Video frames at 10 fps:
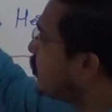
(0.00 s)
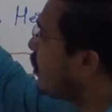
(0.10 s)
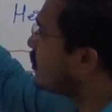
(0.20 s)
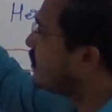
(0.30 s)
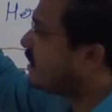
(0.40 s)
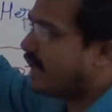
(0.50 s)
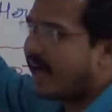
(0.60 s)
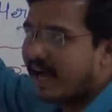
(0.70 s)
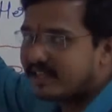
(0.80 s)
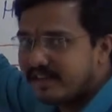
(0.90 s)
toxin
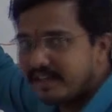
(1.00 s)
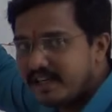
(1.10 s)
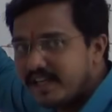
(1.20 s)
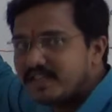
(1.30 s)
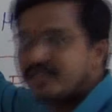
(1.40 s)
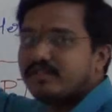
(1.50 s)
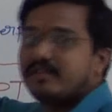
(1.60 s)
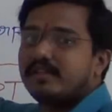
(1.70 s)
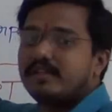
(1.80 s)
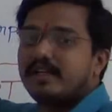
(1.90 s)
as it is
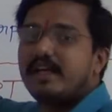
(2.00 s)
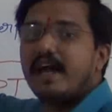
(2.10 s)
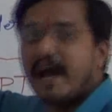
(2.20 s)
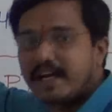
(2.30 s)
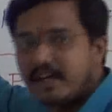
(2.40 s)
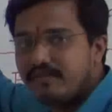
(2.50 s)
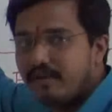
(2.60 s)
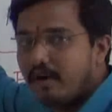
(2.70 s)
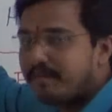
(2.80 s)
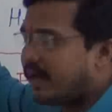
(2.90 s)
in active
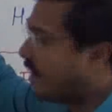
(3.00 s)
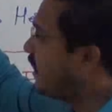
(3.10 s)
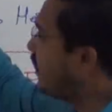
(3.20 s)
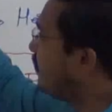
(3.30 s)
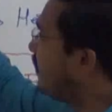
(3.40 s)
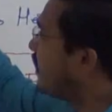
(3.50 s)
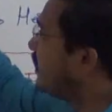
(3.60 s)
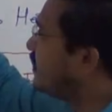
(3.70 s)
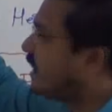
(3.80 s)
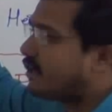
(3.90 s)
form,
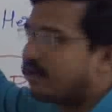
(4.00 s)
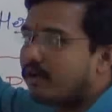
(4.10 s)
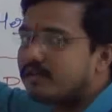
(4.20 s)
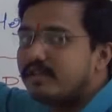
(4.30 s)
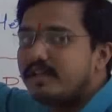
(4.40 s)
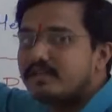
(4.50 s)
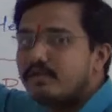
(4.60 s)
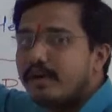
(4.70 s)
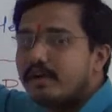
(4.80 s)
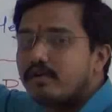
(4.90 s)
definitely that toxin is
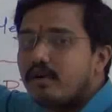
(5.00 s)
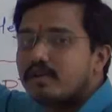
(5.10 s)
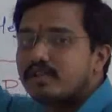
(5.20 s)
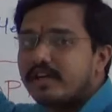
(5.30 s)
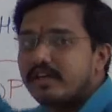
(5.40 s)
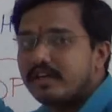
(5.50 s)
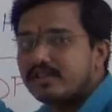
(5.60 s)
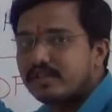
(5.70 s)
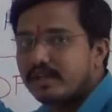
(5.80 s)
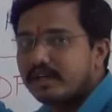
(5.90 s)
going to cause
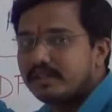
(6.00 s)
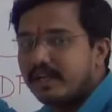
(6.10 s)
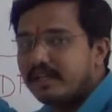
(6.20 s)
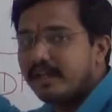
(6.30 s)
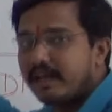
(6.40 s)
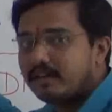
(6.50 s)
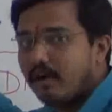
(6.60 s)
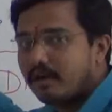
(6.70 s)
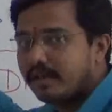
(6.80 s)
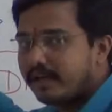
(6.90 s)
tetanus. Then they
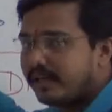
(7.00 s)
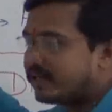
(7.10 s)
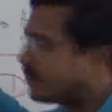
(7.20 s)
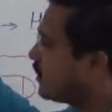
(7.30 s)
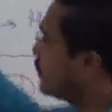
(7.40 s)
thought that is,